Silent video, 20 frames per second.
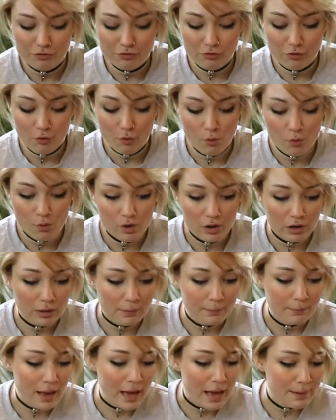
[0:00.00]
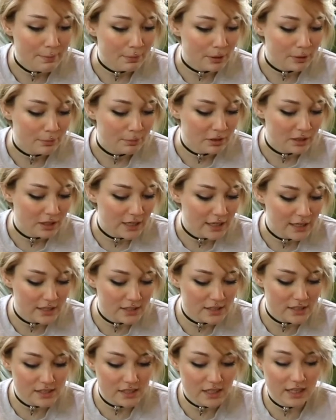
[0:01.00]
4 pepper
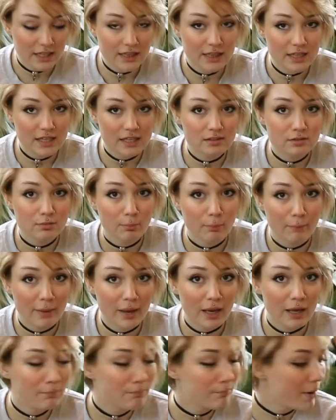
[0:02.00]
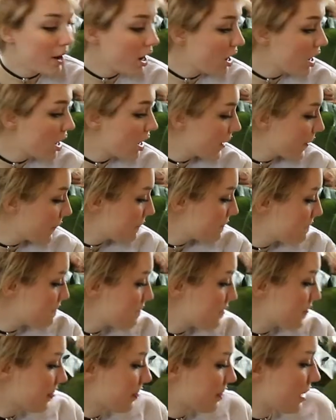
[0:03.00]
plants in this big pot.
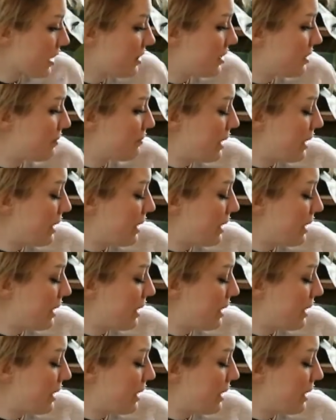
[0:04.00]
And then